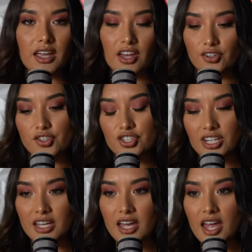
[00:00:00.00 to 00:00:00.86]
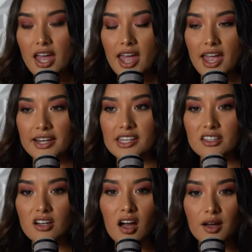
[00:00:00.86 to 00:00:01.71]
energy, and he
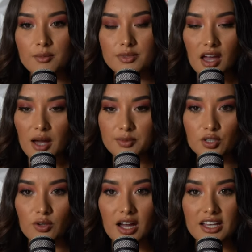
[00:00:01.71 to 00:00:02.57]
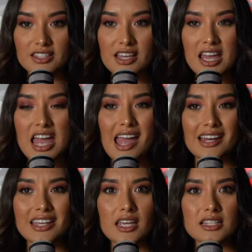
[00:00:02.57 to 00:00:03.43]
comes up to us
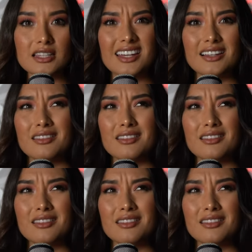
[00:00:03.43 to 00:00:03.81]
and he's like